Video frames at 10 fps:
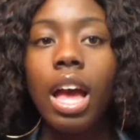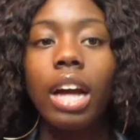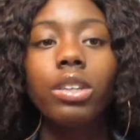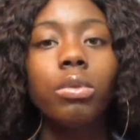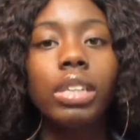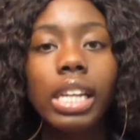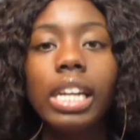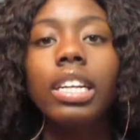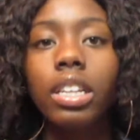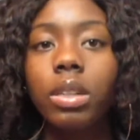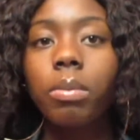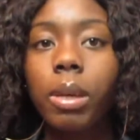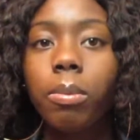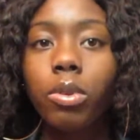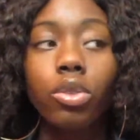I don't need other
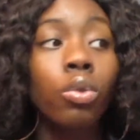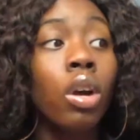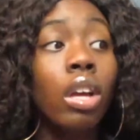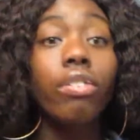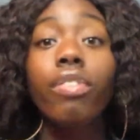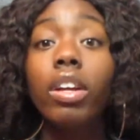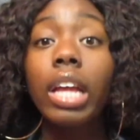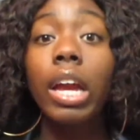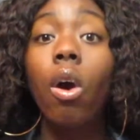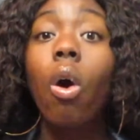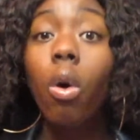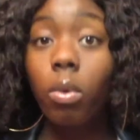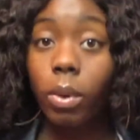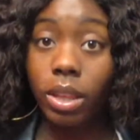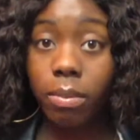people to fill a
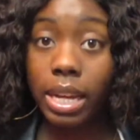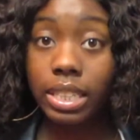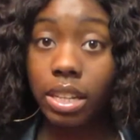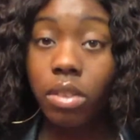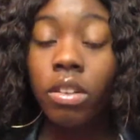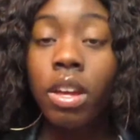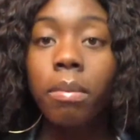hole with myself,